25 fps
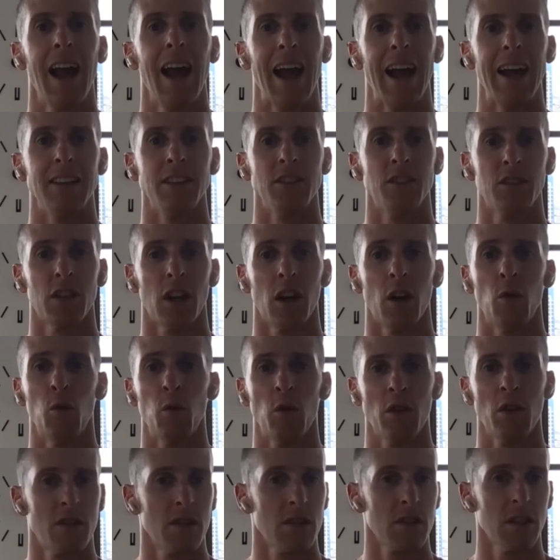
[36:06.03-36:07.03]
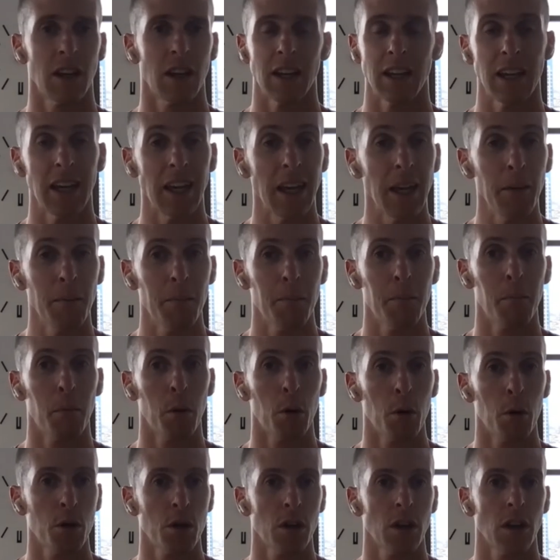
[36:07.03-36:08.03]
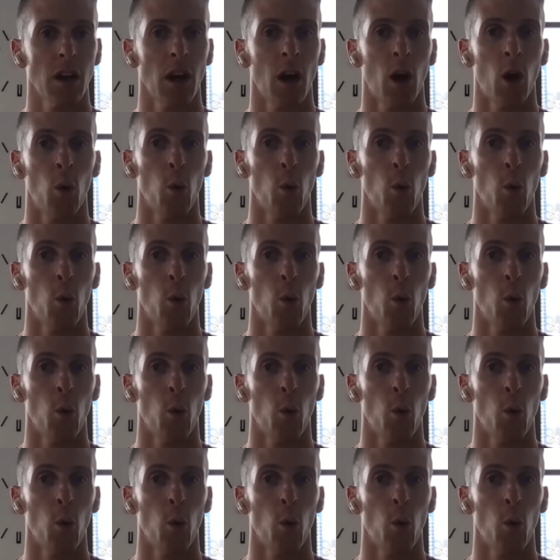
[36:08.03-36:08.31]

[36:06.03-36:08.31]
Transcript: And so we're just going to keep pushing